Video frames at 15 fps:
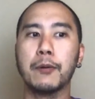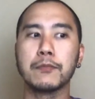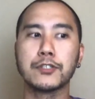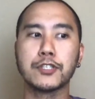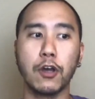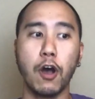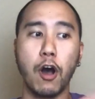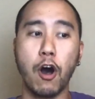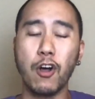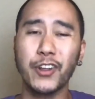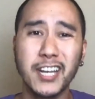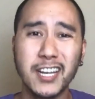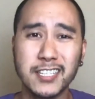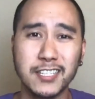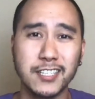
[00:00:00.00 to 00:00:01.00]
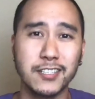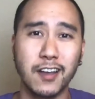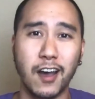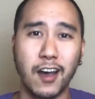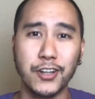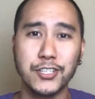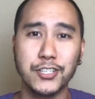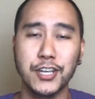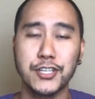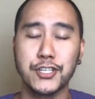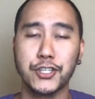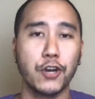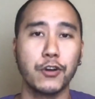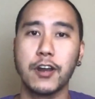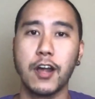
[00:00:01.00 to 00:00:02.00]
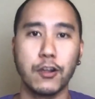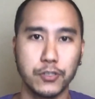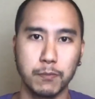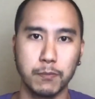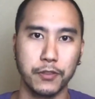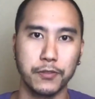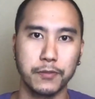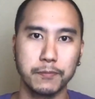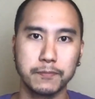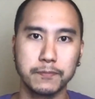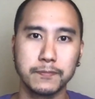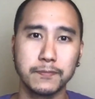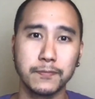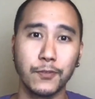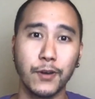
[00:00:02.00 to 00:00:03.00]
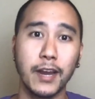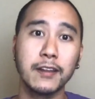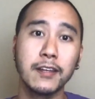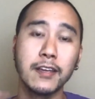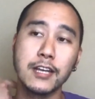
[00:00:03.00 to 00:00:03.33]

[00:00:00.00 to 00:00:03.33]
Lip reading: So all it is honestly it's $30 a month, right?